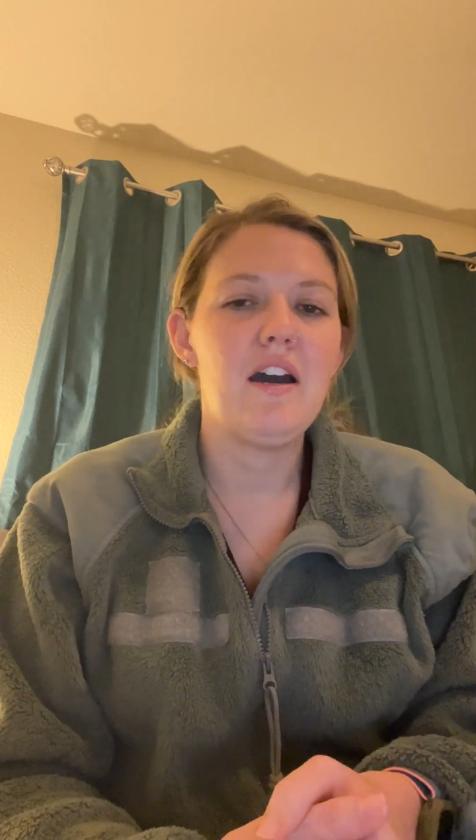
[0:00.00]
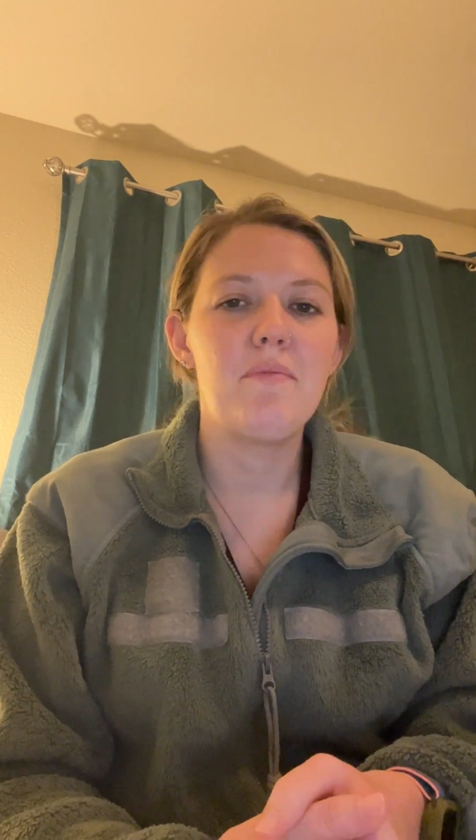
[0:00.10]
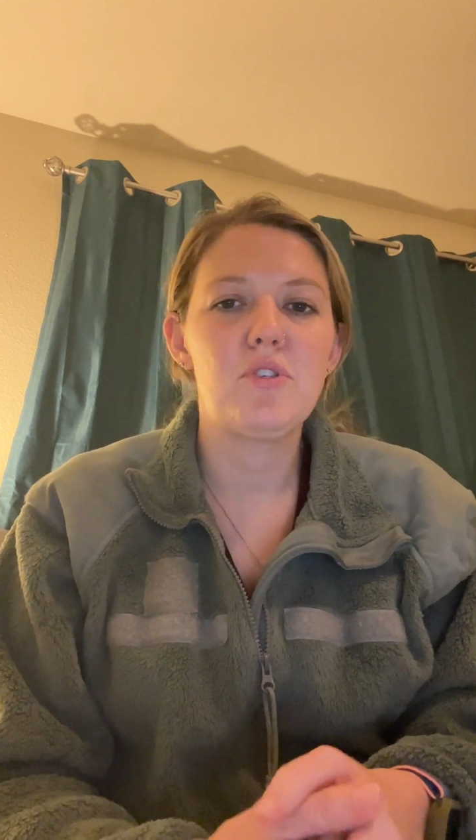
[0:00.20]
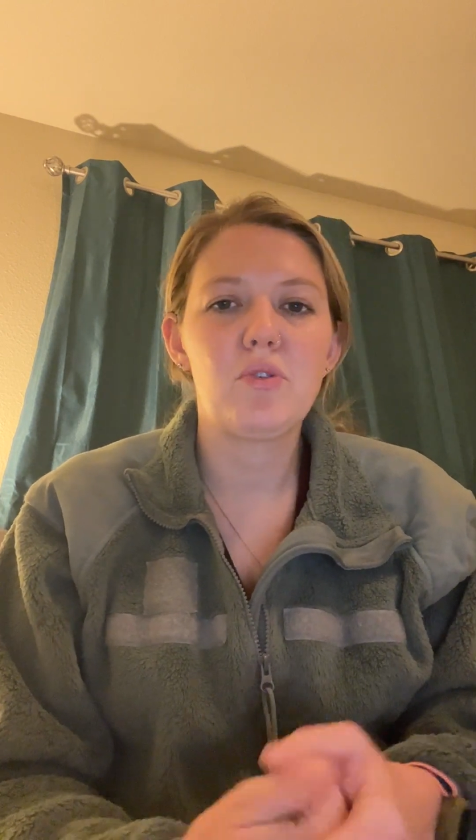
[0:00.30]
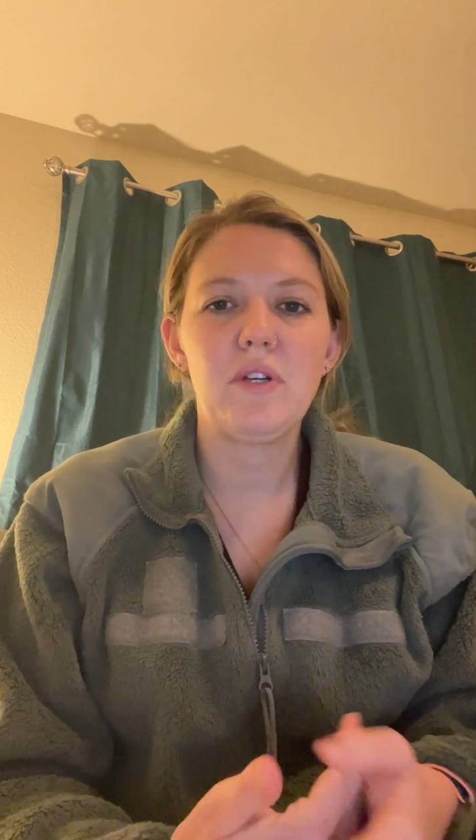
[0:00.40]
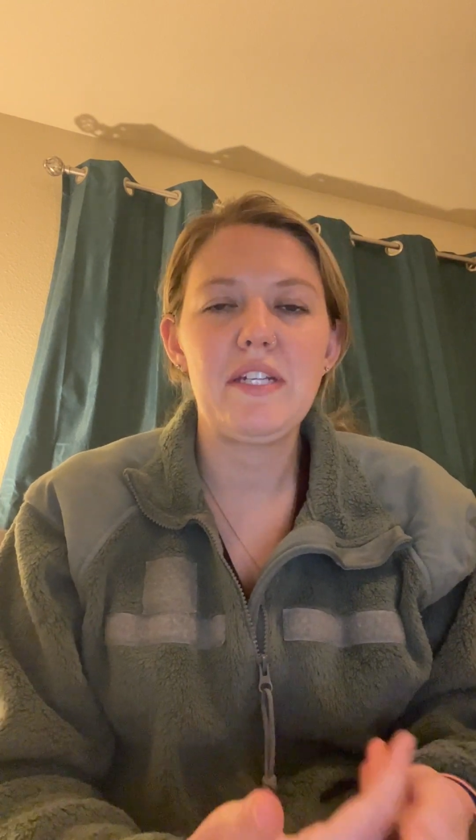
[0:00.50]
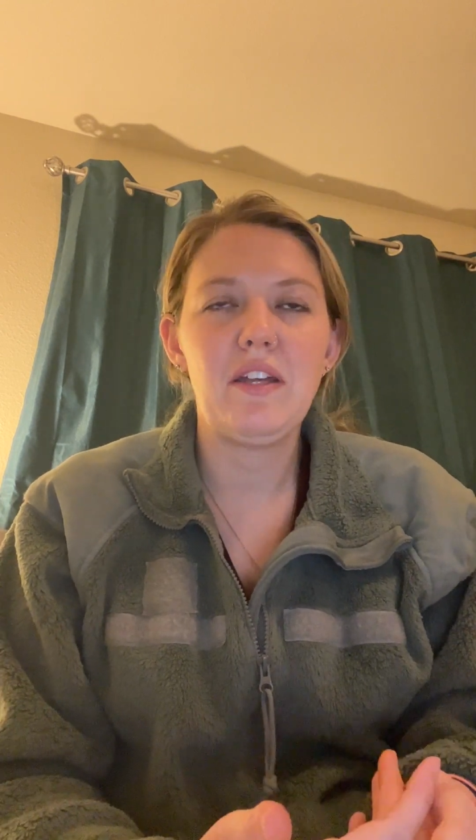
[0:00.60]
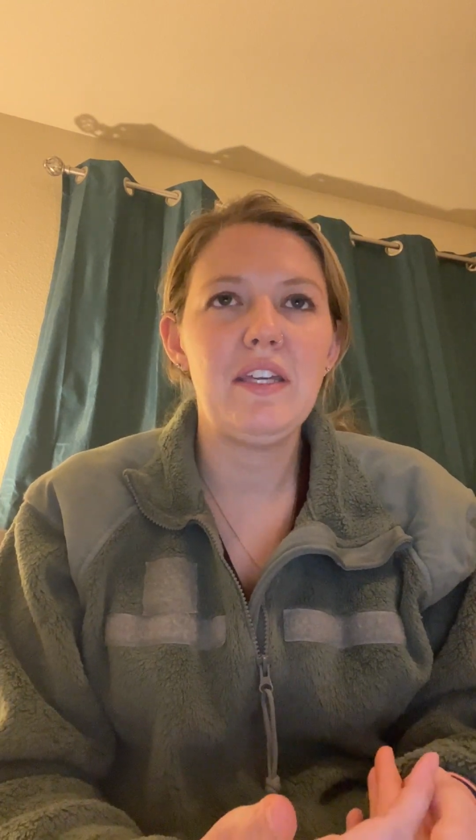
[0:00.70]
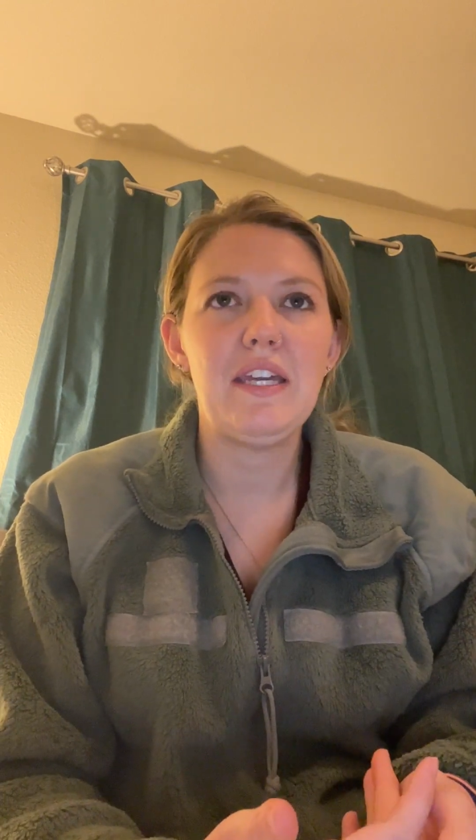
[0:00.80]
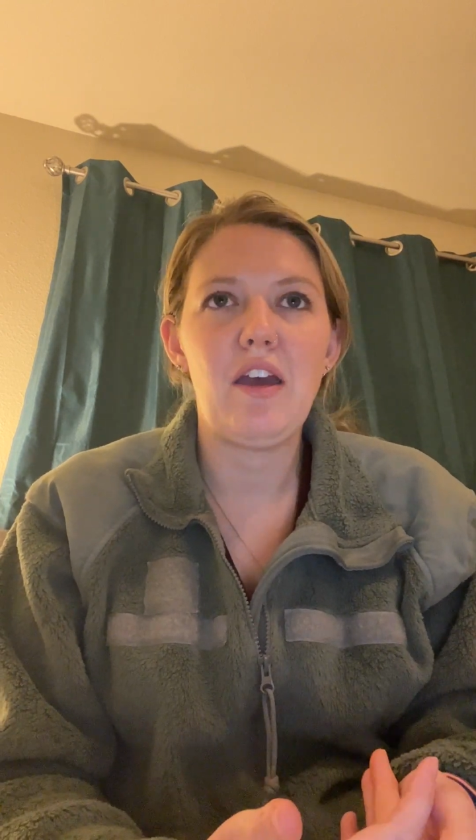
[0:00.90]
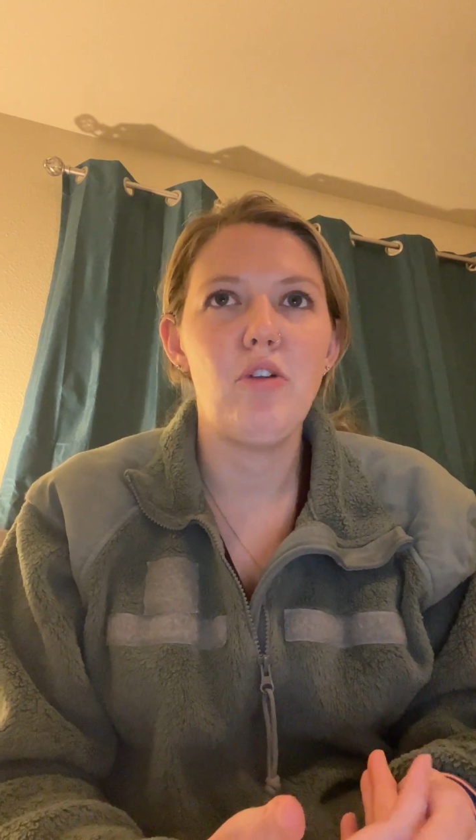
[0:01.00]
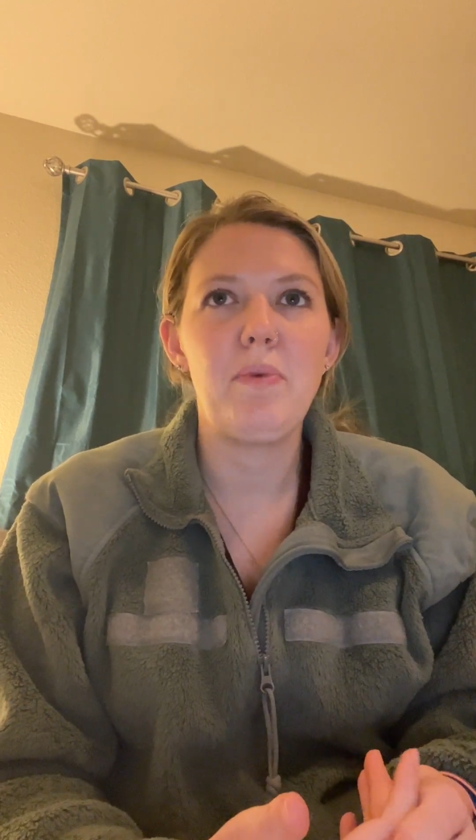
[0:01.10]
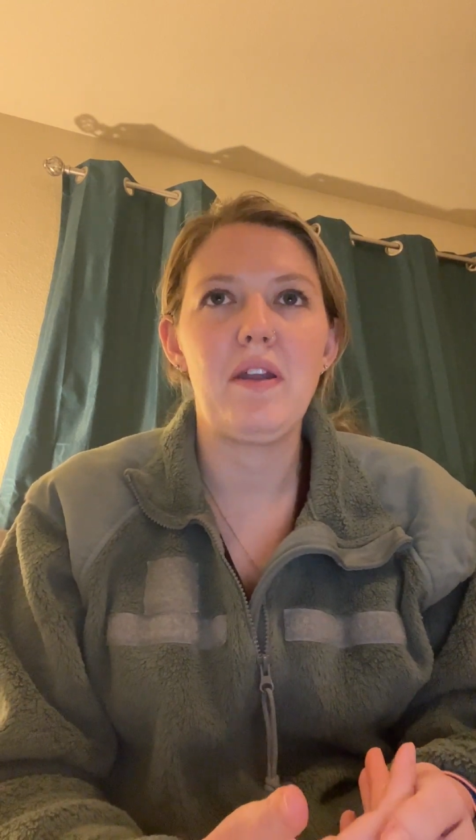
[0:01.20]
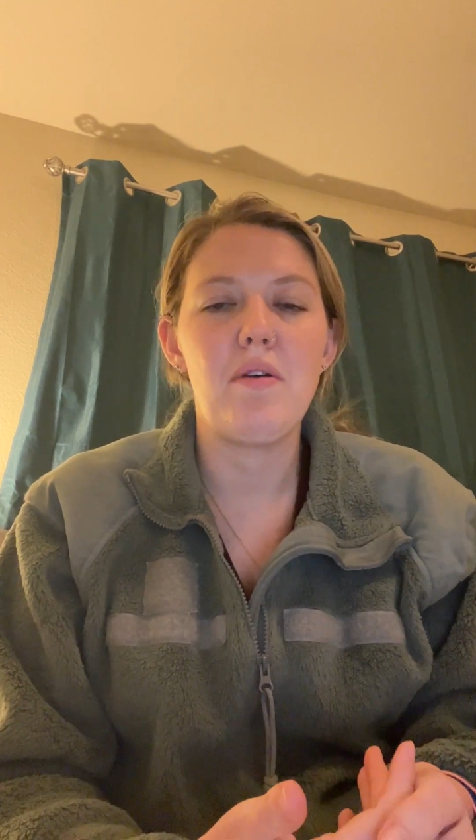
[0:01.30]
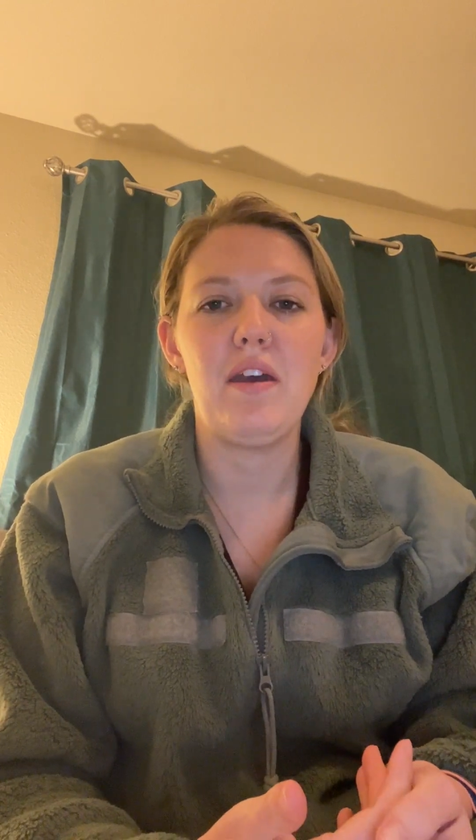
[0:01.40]
Storytelling can help
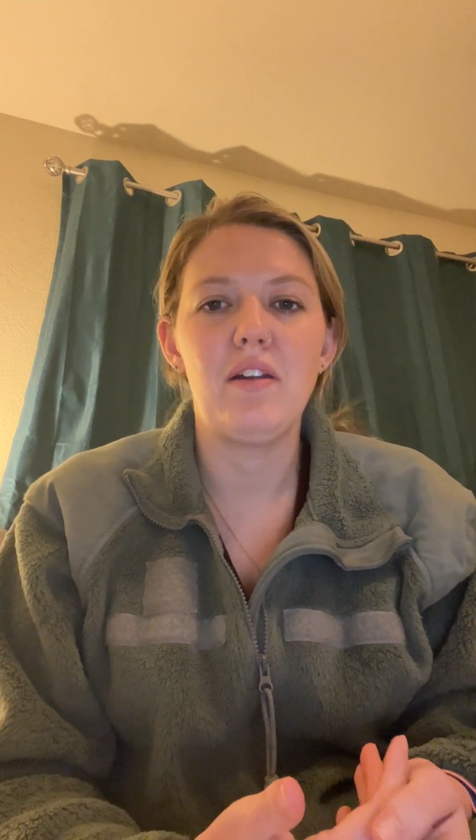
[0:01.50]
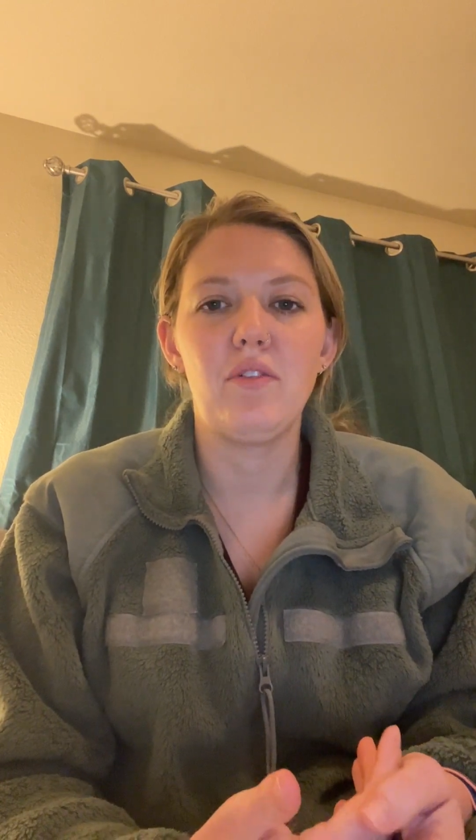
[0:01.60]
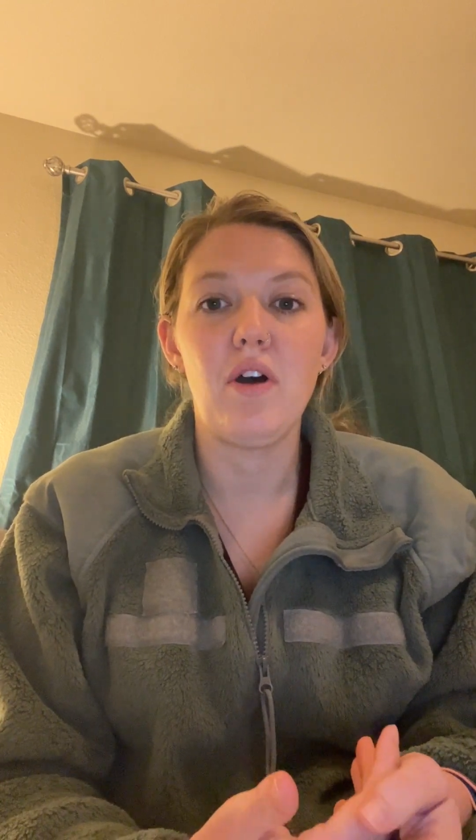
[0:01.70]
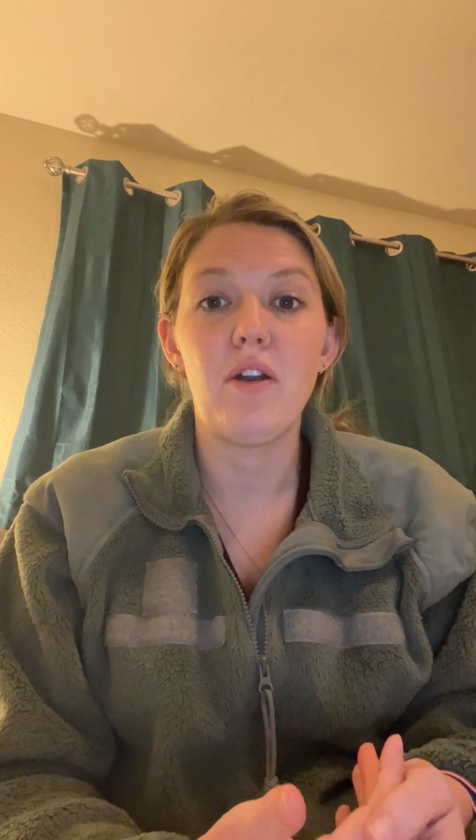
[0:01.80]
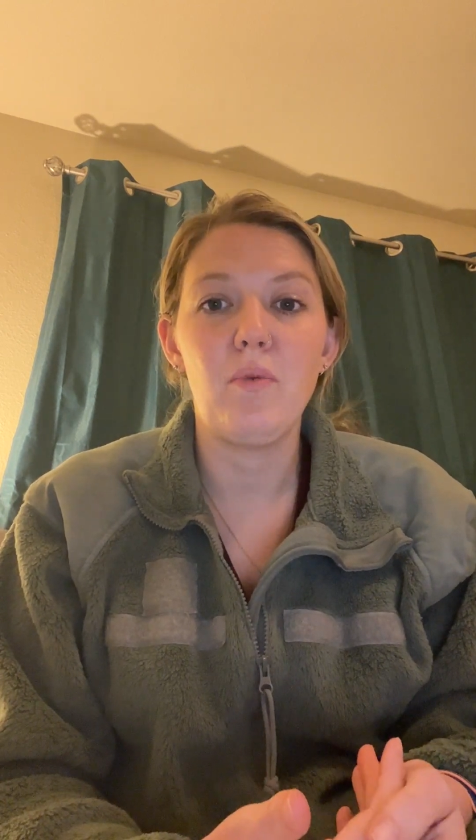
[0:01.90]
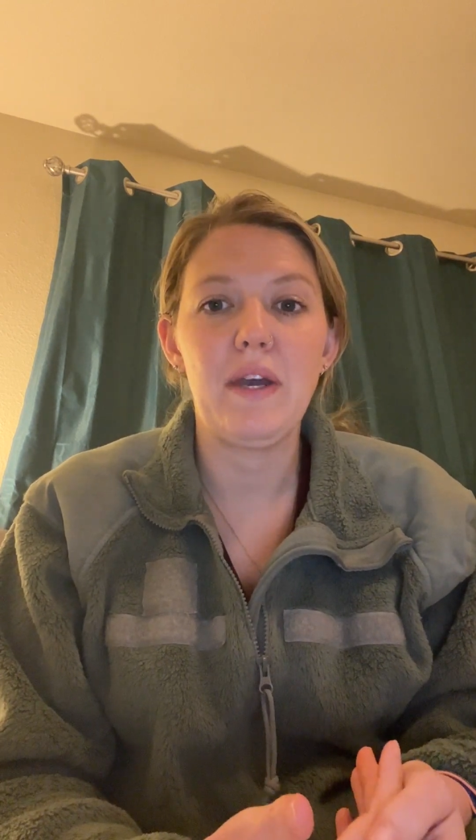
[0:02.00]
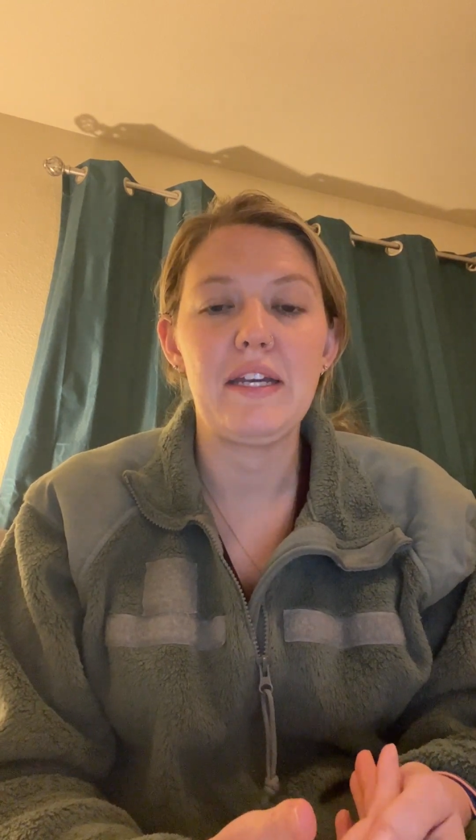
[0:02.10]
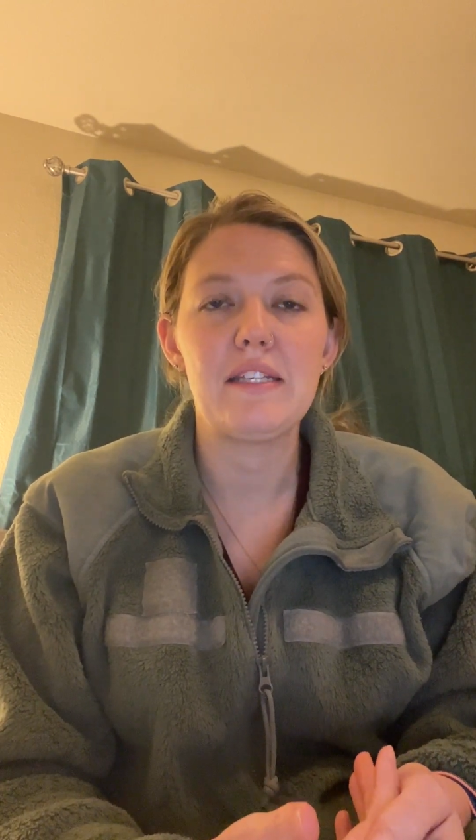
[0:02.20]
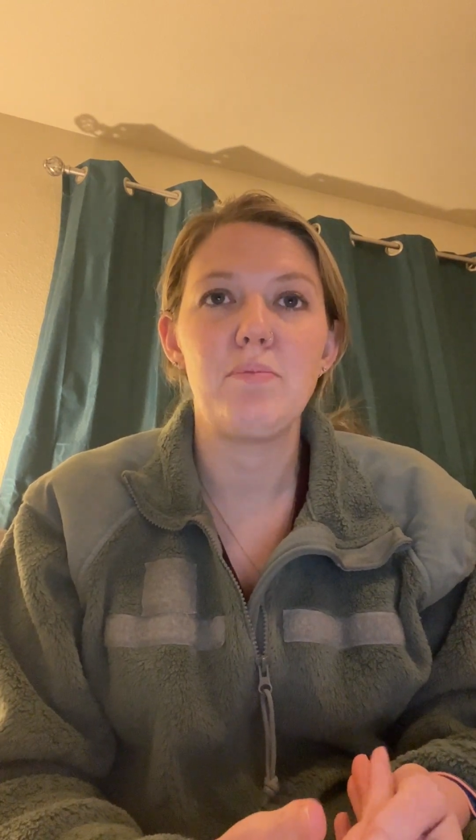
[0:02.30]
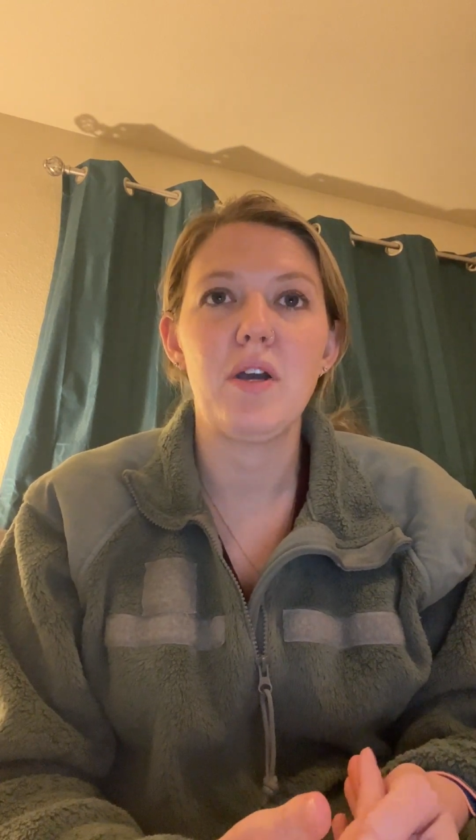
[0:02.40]
in a lot of ways,